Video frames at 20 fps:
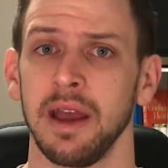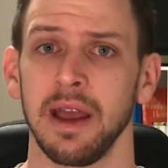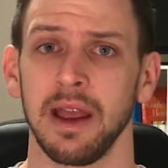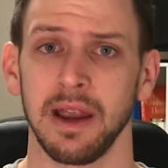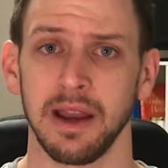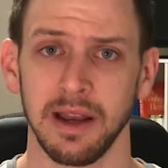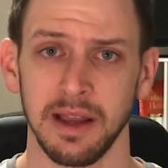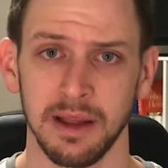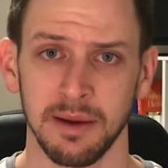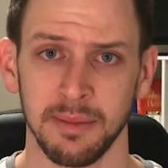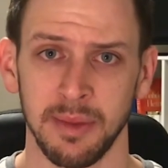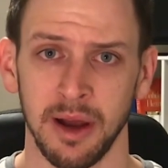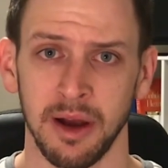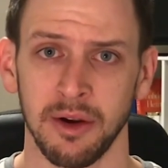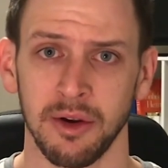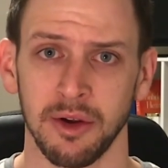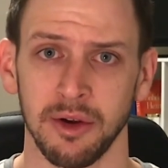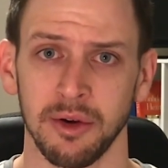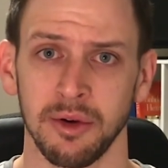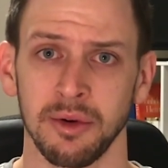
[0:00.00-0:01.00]
any
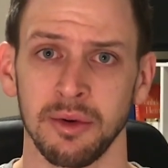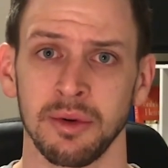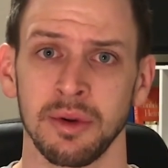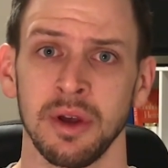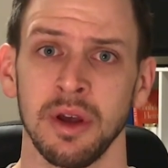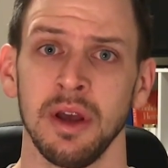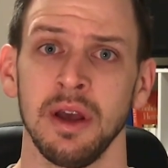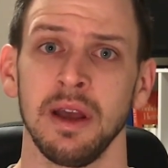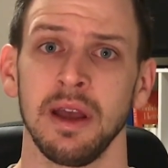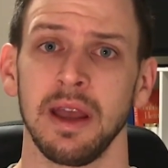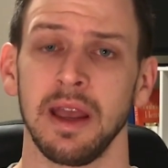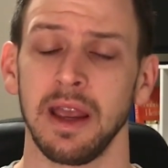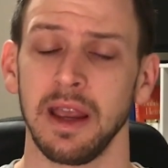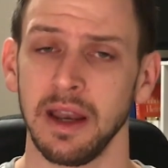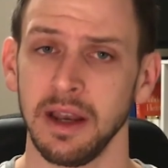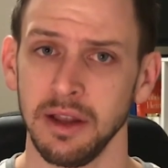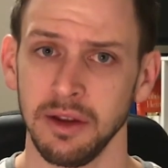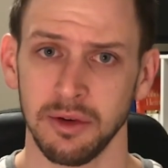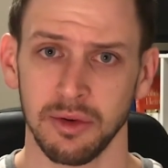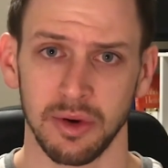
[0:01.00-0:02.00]
amount owed,
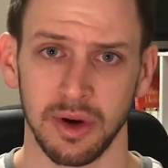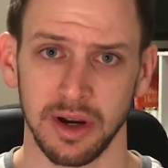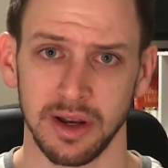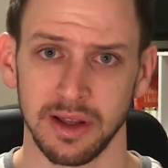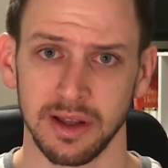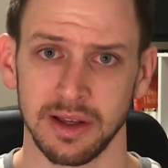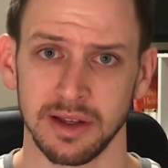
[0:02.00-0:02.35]
any credit